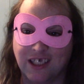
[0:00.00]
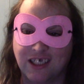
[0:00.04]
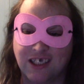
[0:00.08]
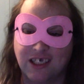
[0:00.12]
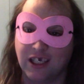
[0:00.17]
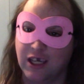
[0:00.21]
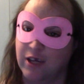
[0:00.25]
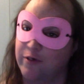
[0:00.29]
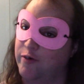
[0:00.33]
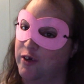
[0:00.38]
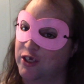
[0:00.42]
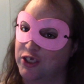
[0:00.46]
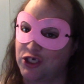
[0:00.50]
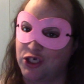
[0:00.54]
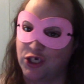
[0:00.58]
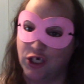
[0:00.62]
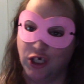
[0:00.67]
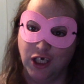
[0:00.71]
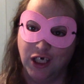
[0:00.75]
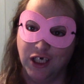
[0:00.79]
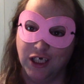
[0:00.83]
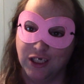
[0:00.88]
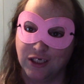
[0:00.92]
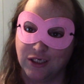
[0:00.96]
see if it's
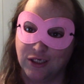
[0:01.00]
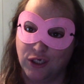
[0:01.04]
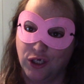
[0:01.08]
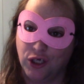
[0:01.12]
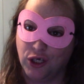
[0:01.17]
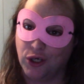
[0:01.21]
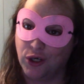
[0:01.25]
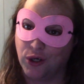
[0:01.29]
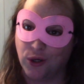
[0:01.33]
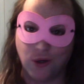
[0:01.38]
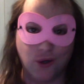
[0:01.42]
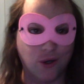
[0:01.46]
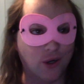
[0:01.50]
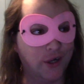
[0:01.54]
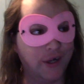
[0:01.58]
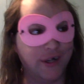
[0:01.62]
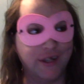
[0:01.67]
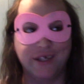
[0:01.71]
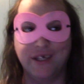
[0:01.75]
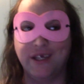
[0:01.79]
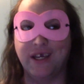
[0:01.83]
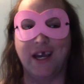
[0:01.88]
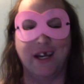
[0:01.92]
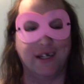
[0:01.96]
good or
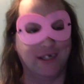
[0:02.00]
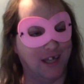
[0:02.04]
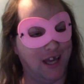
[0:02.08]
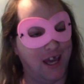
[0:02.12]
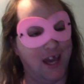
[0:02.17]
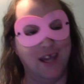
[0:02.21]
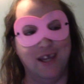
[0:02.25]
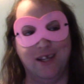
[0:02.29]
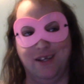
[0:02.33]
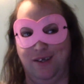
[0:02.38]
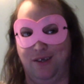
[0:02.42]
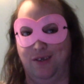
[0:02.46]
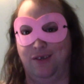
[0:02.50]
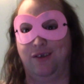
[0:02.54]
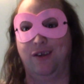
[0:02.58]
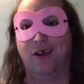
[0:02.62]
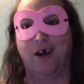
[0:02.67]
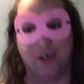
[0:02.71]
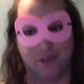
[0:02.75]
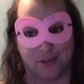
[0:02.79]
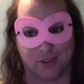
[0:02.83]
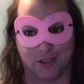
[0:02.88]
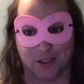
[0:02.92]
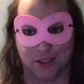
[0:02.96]
yet
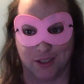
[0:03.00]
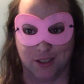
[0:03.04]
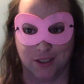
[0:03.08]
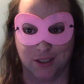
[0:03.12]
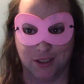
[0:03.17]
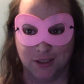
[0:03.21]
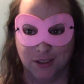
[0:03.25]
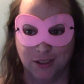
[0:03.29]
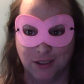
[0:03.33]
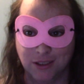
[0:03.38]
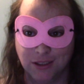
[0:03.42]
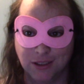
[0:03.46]
another